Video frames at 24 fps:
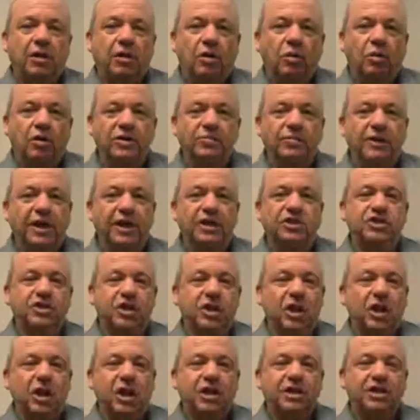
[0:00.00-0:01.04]
which means
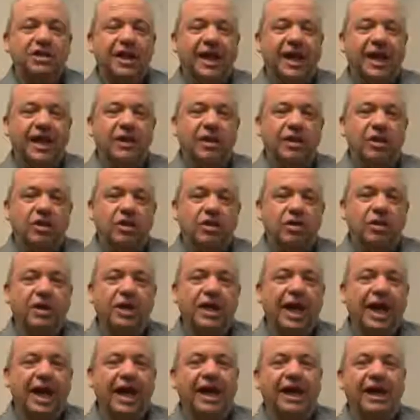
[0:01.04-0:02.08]
that you
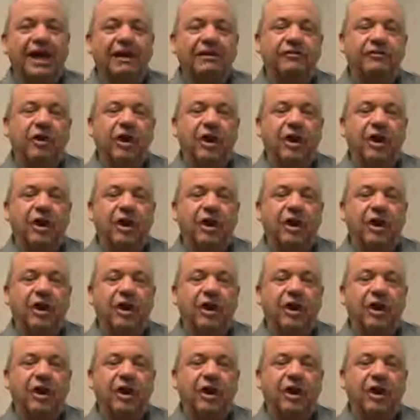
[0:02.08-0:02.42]
can have,